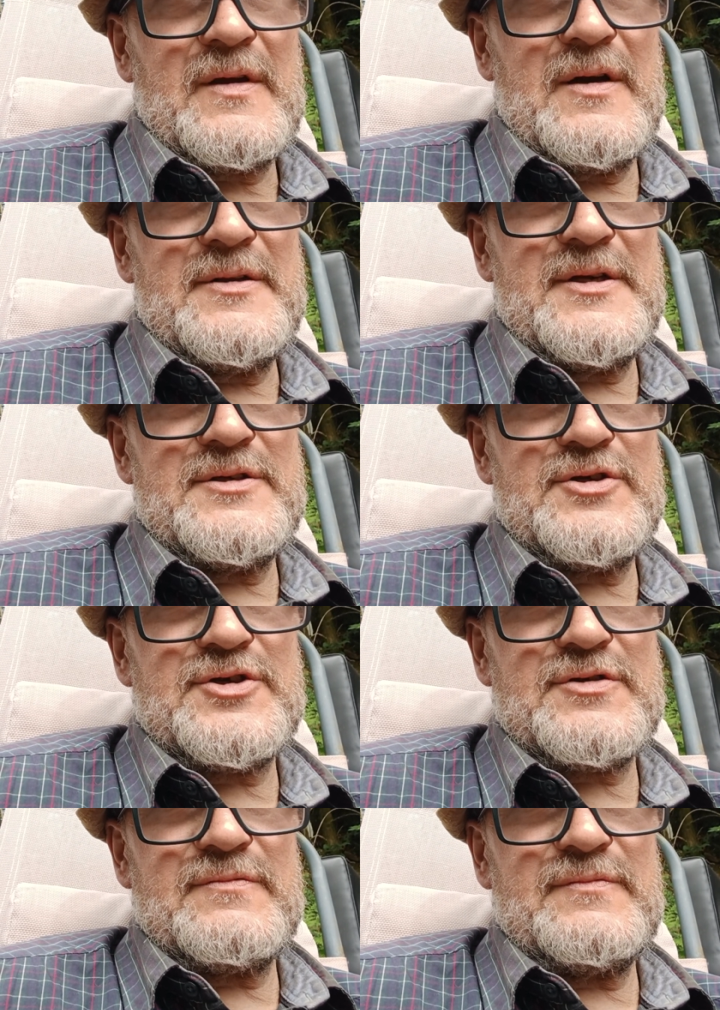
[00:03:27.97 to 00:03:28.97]
and then
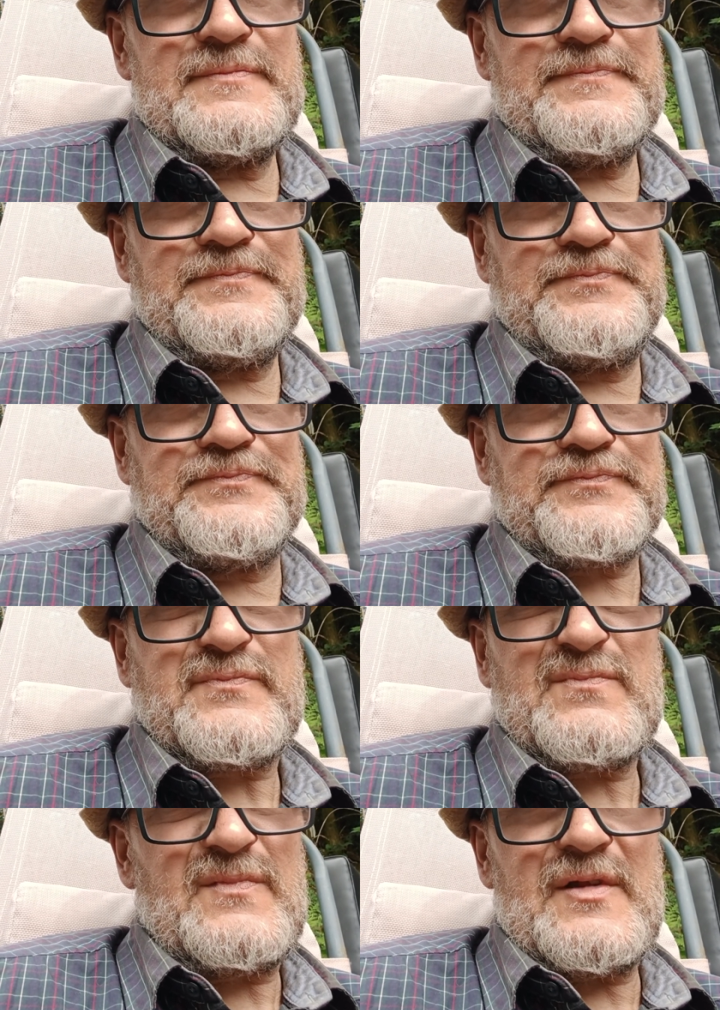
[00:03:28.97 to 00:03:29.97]
just,
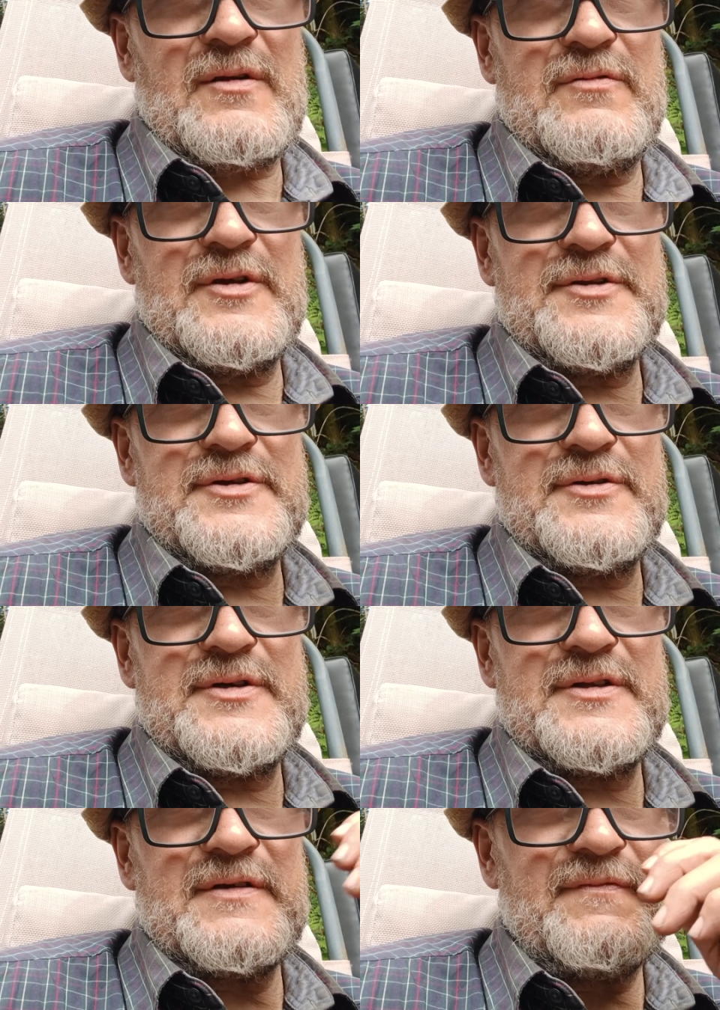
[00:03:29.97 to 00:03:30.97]
rather than do
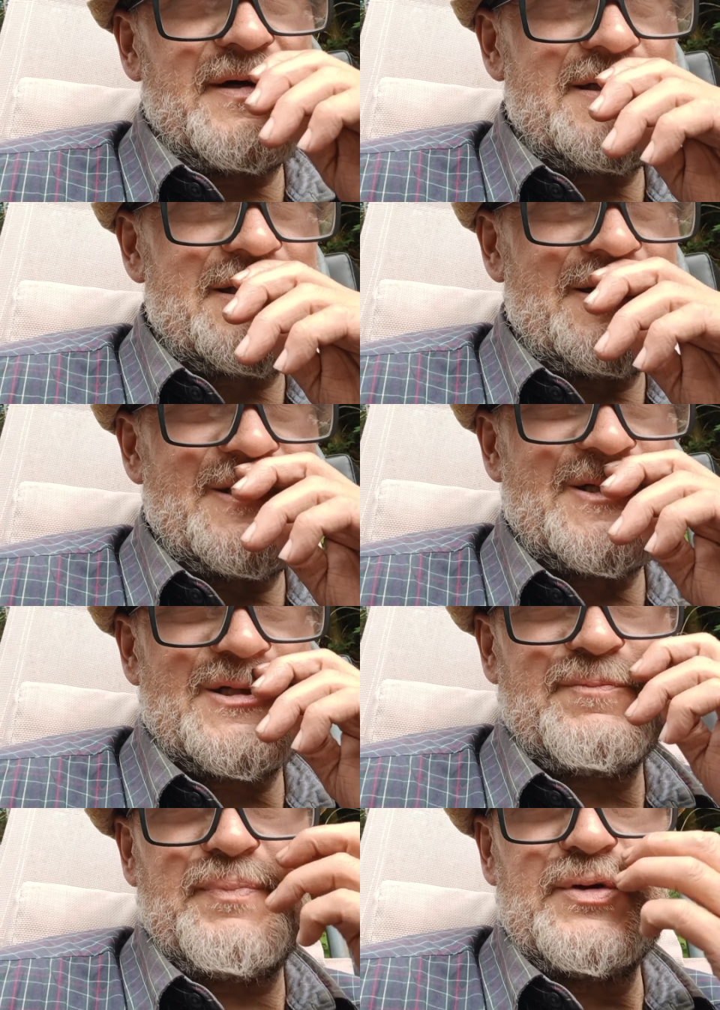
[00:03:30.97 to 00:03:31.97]
anything fancy, I just
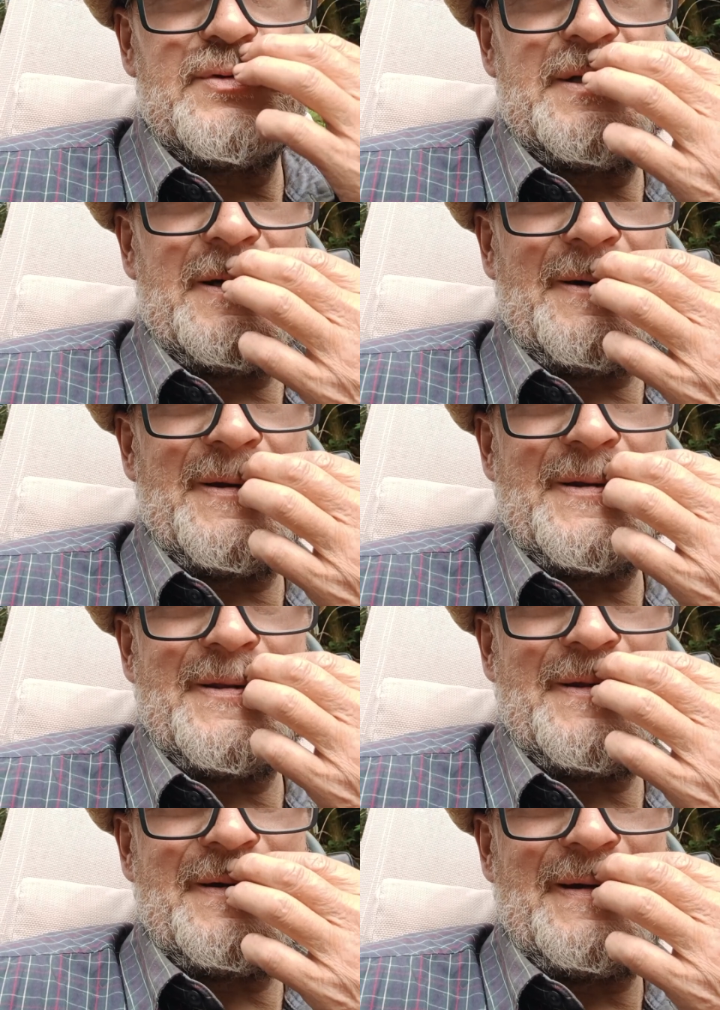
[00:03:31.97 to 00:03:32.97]
spooned it onto
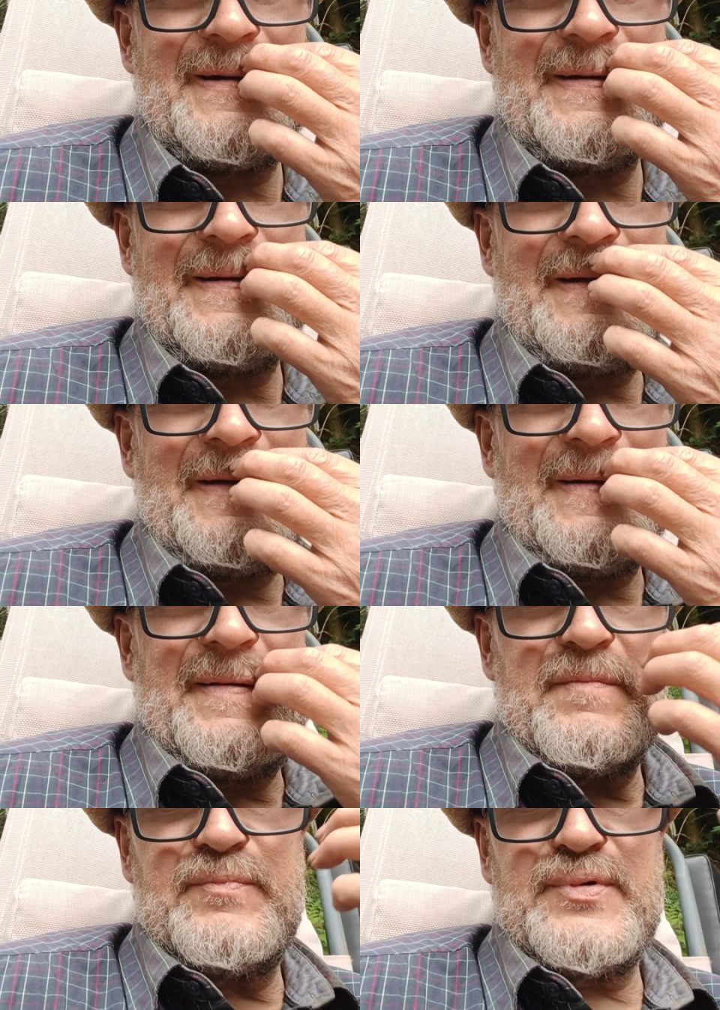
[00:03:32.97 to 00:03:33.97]
the
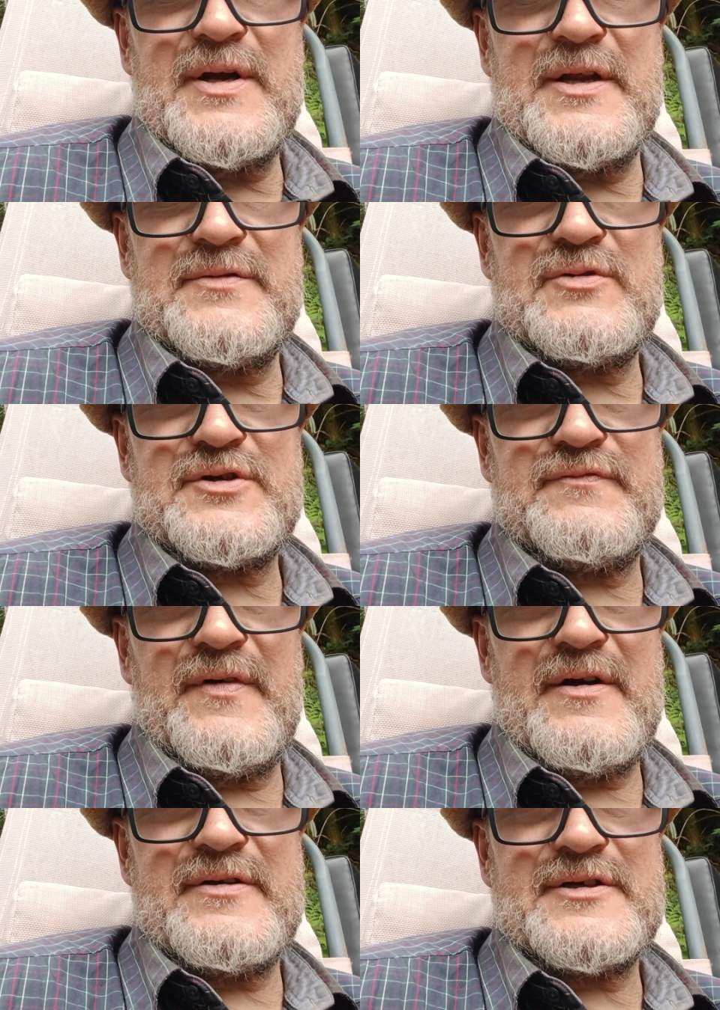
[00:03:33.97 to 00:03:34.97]
bread, which
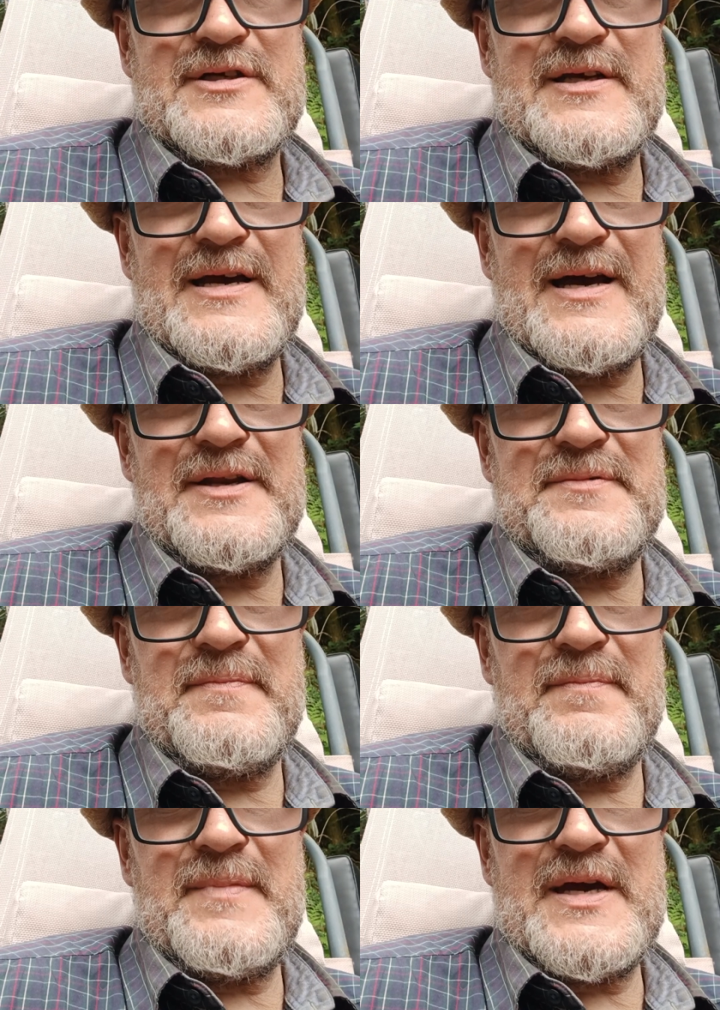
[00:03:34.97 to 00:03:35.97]
variously had
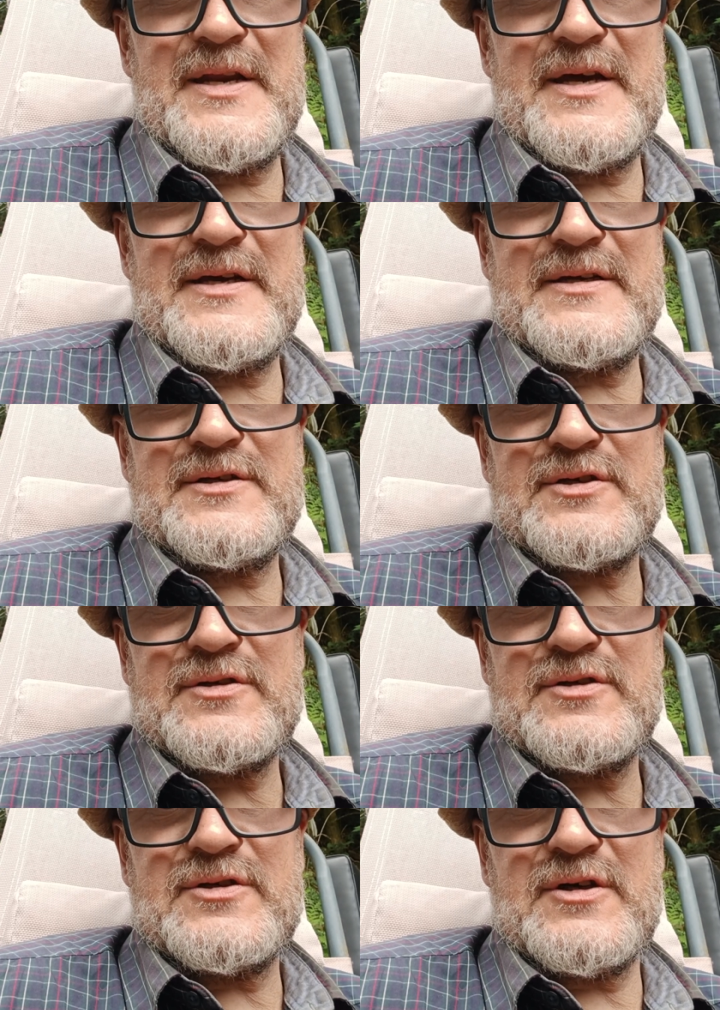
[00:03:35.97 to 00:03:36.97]
mayonnaise,
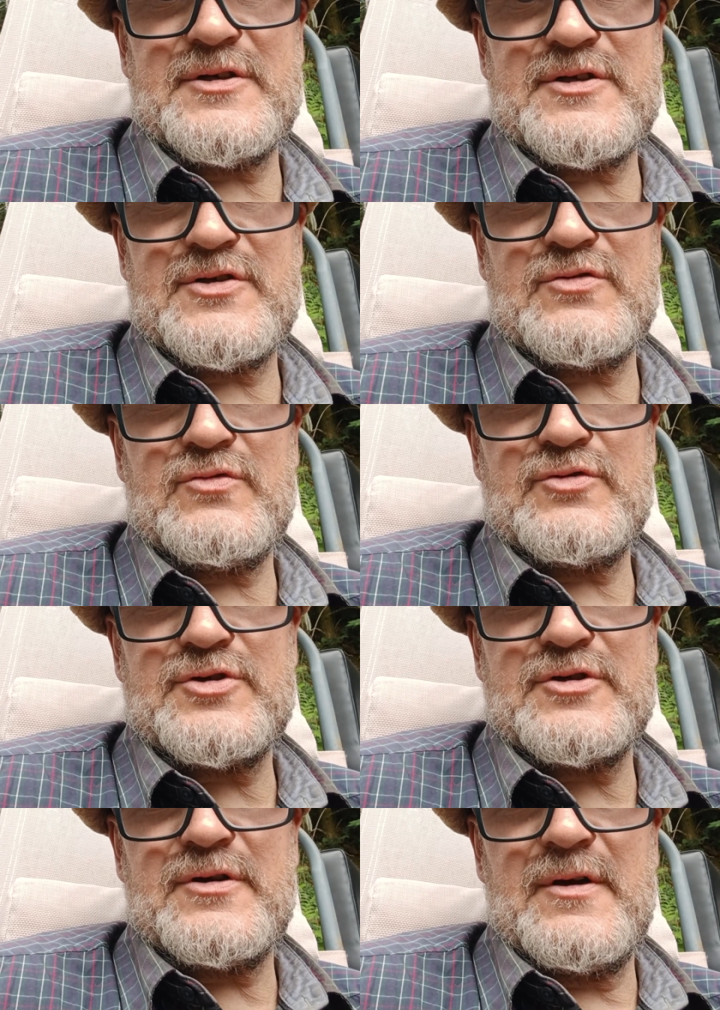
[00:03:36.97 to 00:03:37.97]
tartar sauce,